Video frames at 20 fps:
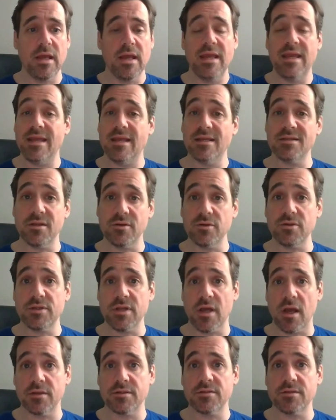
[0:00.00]
He is
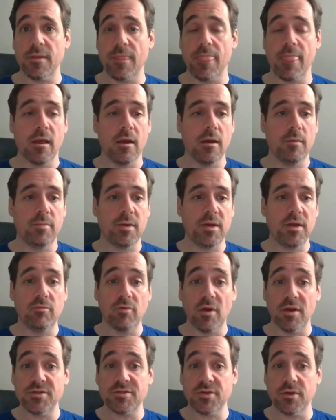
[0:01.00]
undersized, but he
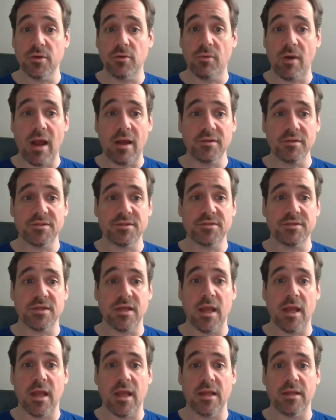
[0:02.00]
runs good routes
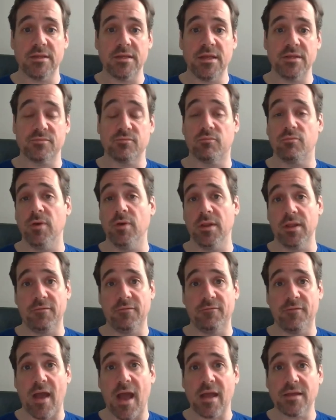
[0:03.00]
and he's really
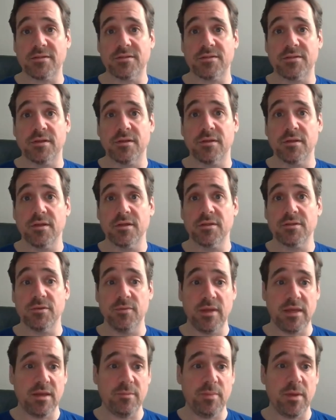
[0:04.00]
fast. So he
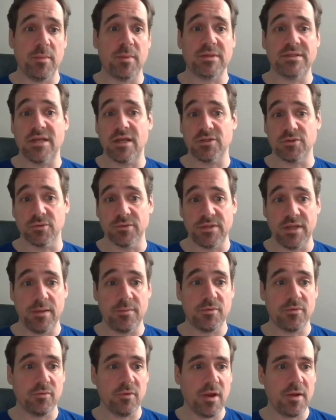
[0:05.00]
could be a potential deep
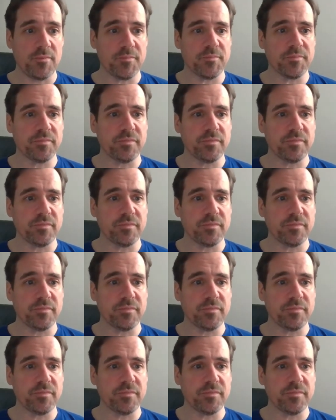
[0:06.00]
threat.